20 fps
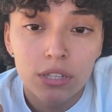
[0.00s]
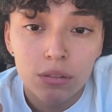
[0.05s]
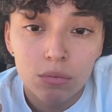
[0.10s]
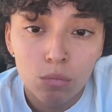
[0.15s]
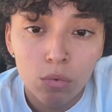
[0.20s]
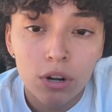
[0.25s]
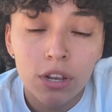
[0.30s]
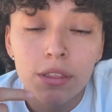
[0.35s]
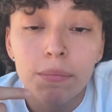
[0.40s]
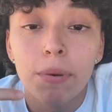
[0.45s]

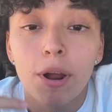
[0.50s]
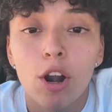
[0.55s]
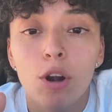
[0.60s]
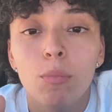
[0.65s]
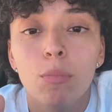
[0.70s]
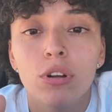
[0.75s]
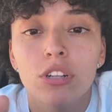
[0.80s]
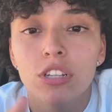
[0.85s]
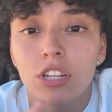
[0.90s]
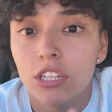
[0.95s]
one of the
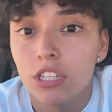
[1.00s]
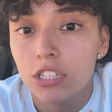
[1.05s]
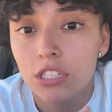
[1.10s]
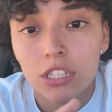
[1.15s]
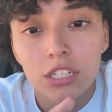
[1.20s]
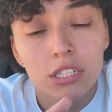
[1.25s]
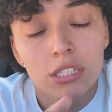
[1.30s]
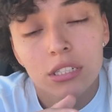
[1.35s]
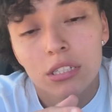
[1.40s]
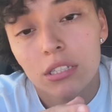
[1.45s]

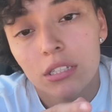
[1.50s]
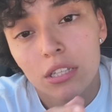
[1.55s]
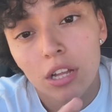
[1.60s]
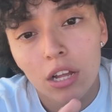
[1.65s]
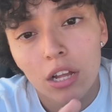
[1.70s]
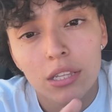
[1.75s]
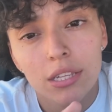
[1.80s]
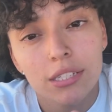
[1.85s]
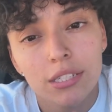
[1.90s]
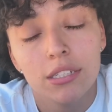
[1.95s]
PowerPoints,
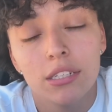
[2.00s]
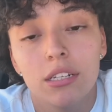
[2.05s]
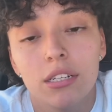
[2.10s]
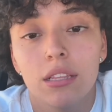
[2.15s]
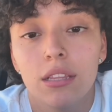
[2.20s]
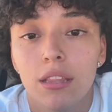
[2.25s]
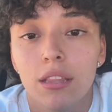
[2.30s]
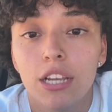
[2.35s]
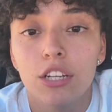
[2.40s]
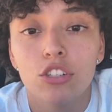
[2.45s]
not necessarily
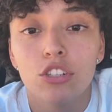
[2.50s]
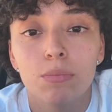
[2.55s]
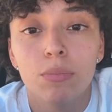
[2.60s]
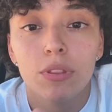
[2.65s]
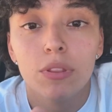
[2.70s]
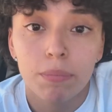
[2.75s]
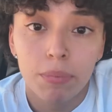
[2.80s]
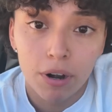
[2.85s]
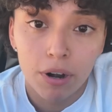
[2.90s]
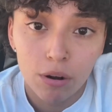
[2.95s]
the lecture, but
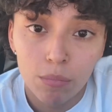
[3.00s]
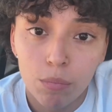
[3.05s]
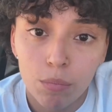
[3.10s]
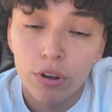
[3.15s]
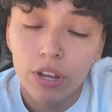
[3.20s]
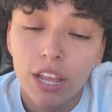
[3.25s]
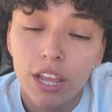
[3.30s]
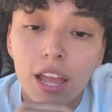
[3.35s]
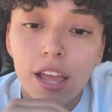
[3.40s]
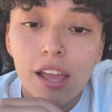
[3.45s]
the
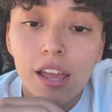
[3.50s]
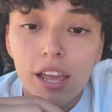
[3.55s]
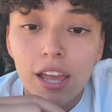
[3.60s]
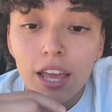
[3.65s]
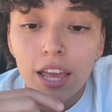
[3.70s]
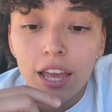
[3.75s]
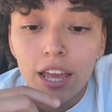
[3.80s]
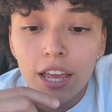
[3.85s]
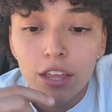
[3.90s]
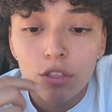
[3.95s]
PowerPoint.
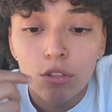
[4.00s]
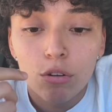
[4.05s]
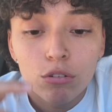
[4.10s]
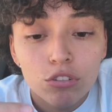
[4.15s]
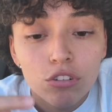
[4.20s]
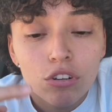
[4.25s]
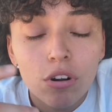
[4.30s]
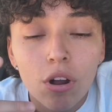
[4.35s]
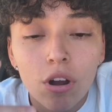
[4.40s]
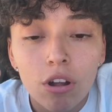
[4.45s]
And those
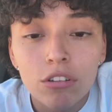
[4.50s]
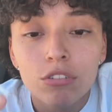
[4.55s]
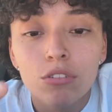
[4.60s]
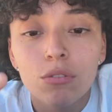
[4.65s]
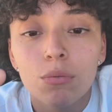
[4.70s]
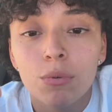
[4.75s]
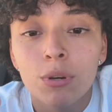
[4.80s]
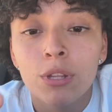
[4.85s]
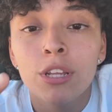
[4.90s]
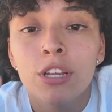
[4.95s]
are also
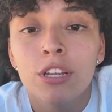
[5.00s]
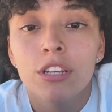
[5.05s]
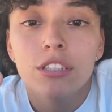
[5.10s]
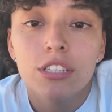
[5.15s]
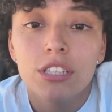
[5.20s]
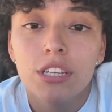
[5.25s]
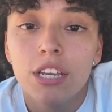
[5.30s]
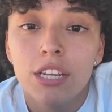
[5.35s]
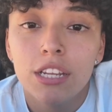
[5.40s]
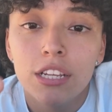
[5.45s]
really good
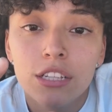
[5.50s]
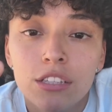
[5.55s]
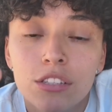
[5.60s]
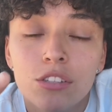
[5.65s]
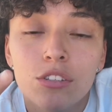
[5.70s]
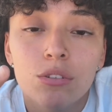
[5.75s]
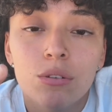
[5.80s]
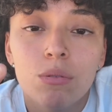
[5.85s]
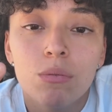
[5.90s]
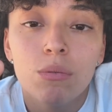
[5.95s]
to get
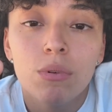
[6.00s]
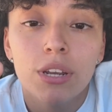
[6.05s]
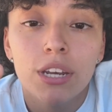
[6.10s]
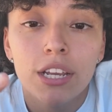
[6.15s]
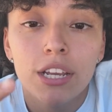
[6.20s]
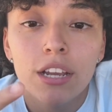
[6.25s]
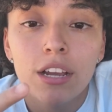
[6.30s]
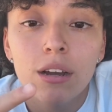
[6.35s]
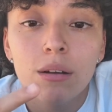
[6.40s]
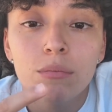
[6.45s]
into when
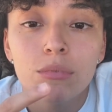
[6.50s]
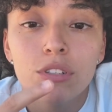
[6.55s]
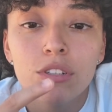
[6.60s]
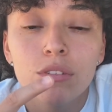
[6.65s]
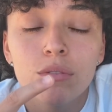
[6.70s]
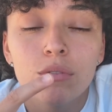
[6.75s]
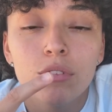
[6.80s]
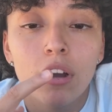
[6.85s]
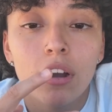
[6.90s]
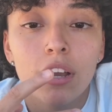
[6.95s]
it comes
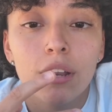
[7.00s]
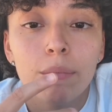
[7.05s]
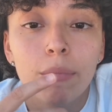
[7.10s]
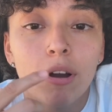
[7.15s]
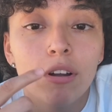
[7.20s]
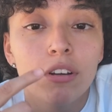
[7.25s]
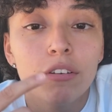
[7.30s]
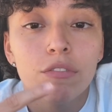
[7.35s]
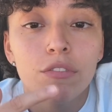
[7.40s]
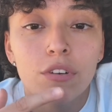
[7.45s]
to talking
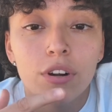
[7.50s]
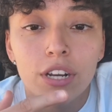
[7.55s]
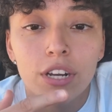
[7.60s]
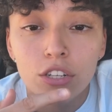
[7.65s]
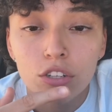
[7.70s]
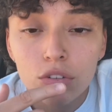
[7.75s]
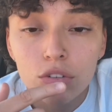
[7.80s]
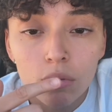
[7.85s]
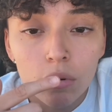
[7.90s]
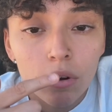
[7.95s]
about
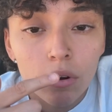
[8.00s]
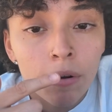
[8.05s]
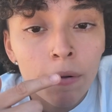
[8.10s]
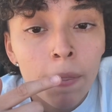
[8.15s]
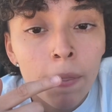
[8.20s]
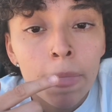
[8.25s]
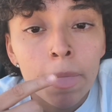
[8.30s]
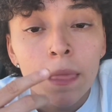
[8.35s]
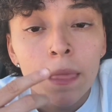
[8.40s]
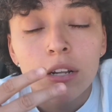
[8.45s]
differential
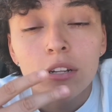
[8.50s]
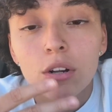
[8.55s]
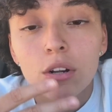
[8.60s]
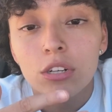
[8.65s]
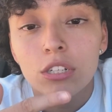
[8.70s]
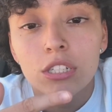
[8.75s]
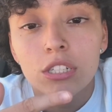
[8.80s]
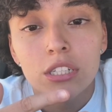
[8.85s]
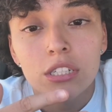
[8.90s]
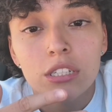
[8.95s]

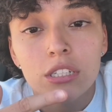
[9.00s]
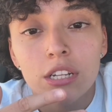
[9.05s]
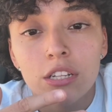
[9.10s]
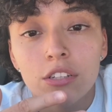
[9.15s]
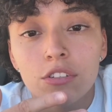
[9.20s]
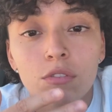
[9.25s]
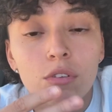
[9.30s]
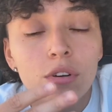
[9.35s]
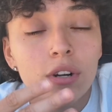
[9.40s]
or successful or